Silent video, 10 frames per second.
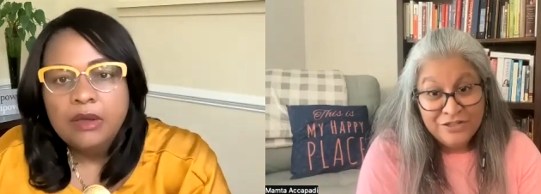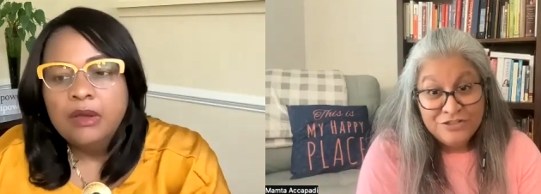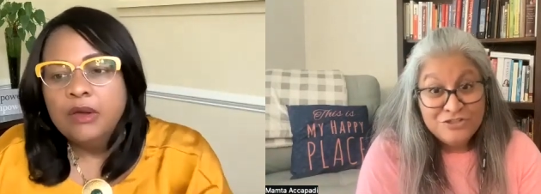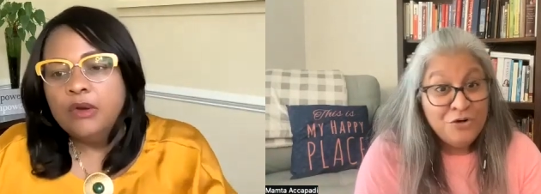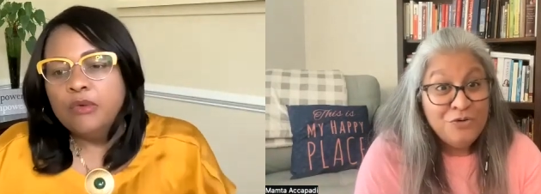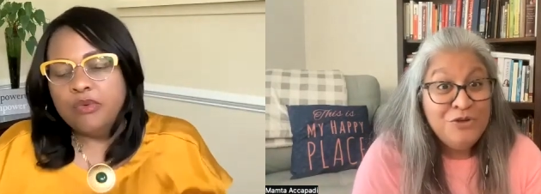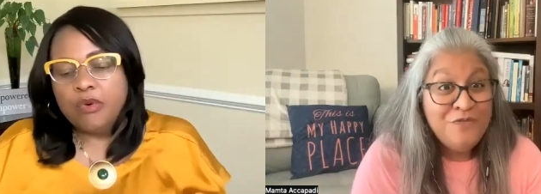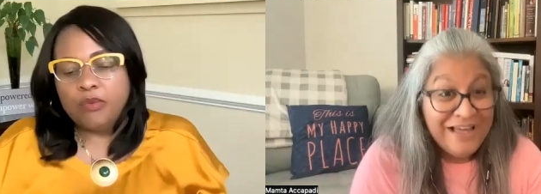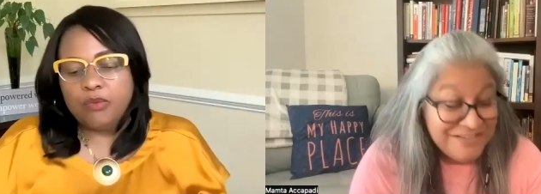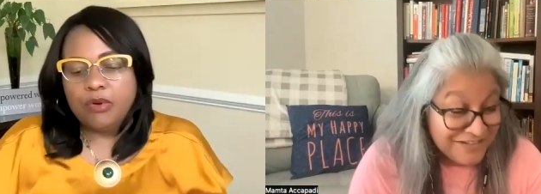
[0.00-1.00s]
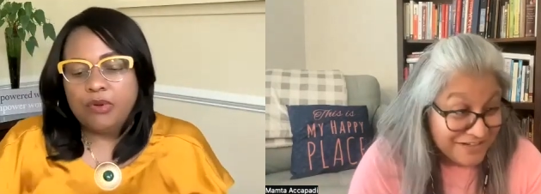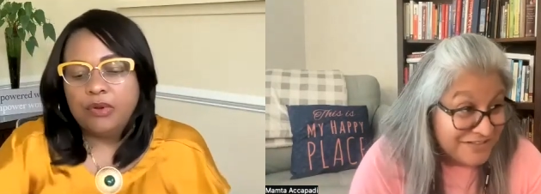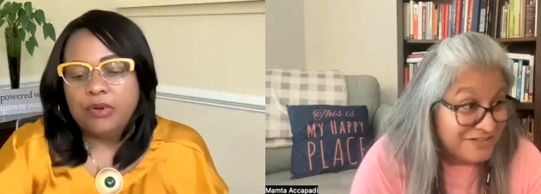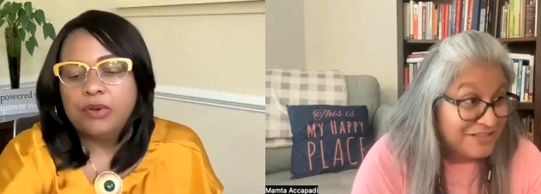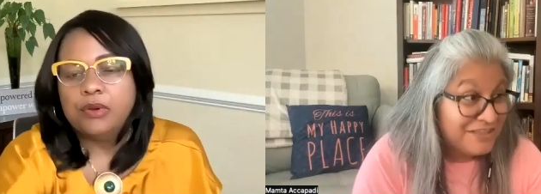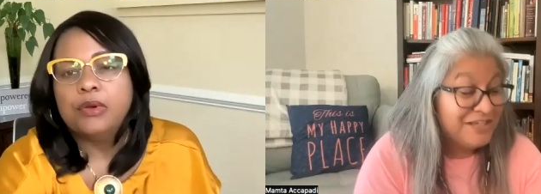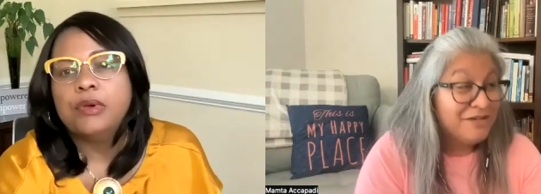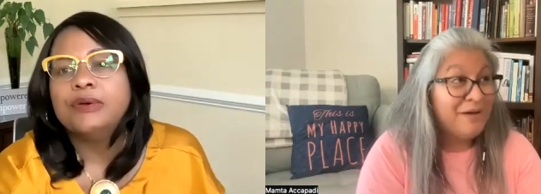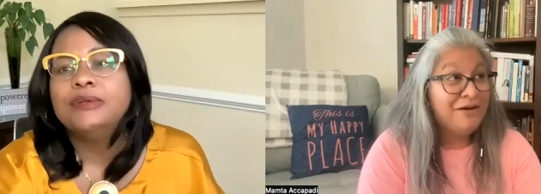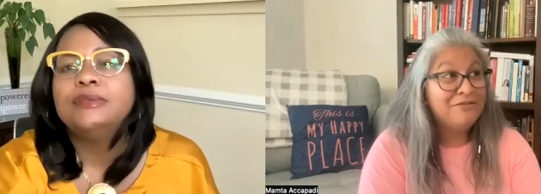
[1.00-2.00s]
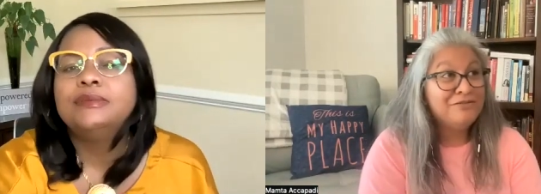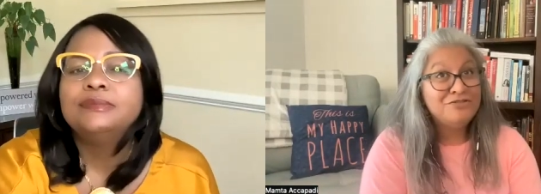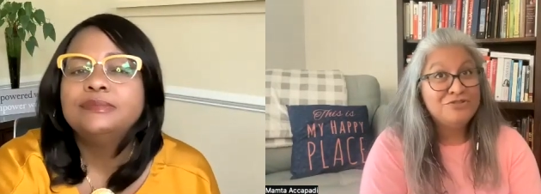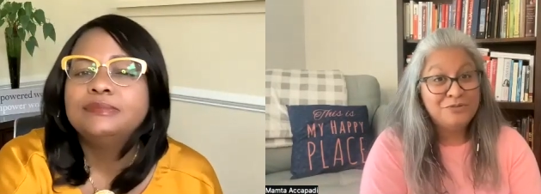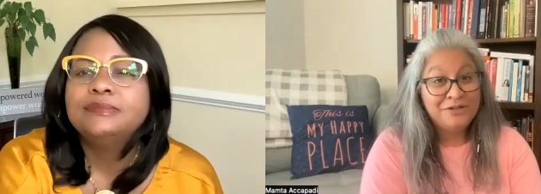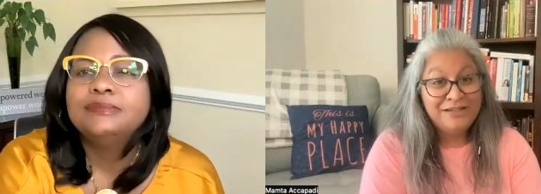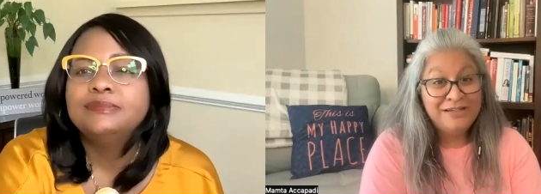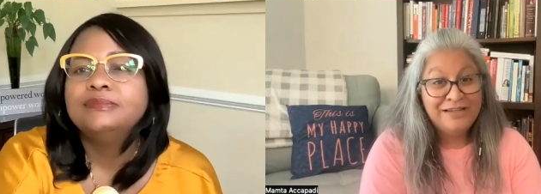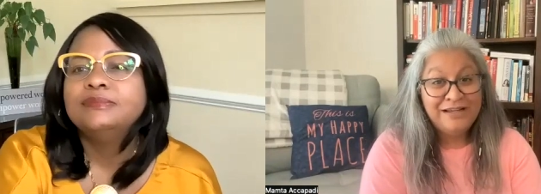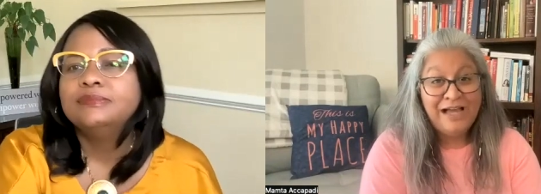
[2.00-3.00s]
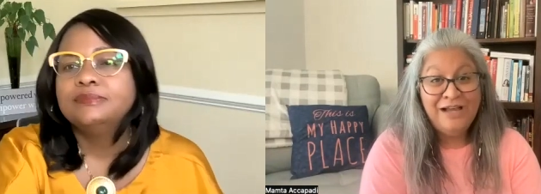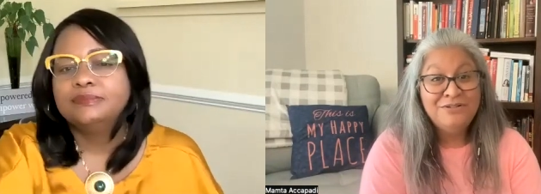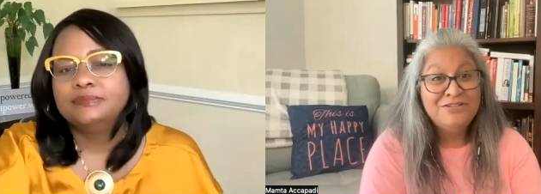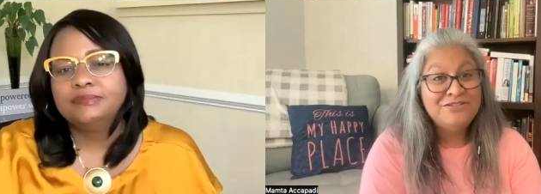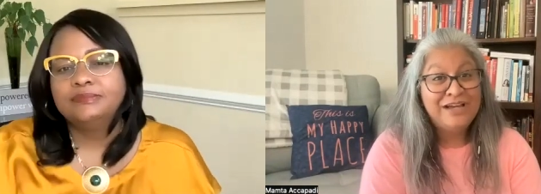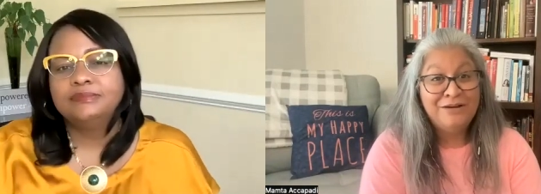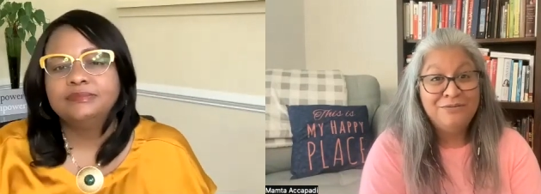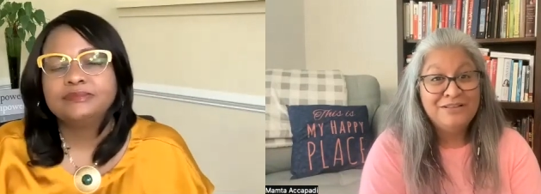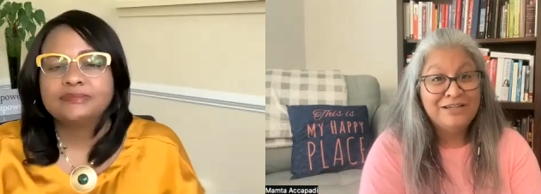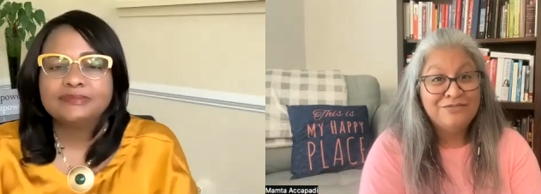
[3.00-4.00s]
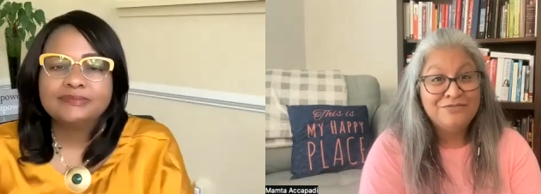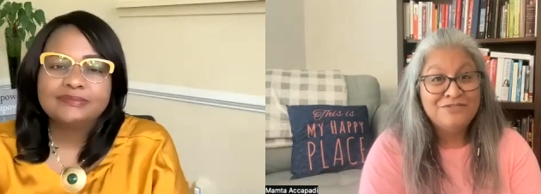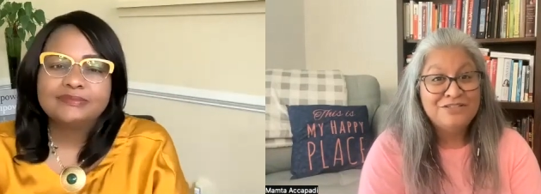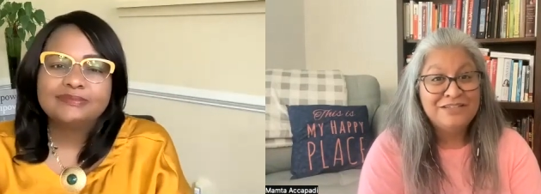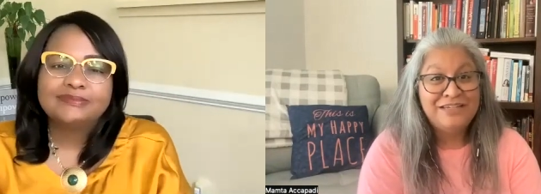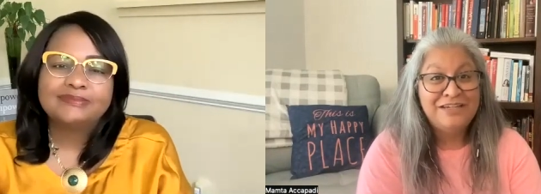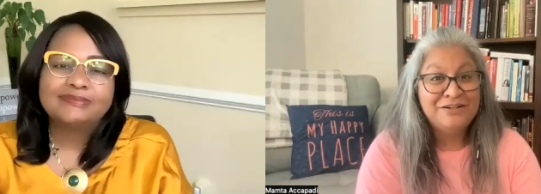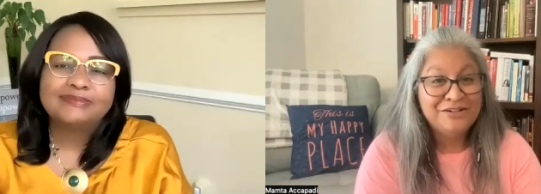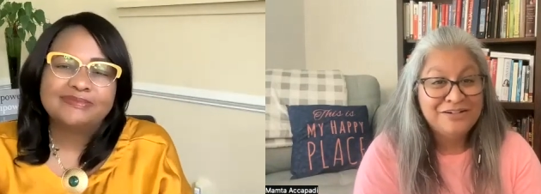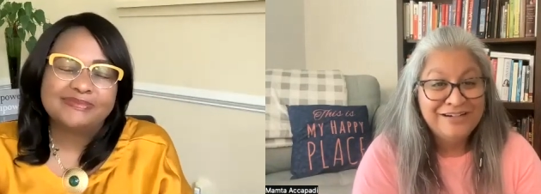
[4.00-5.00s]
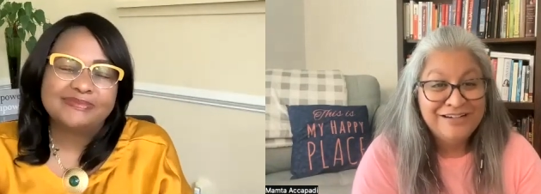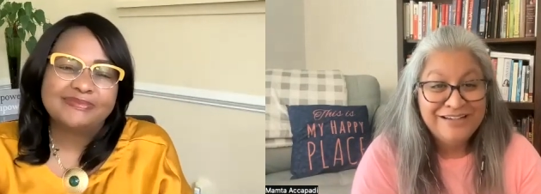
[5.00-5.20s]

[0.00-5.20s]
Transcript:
Speaker 1: So you've asked us to think about joy, and I would mm-hmm. I would love to hear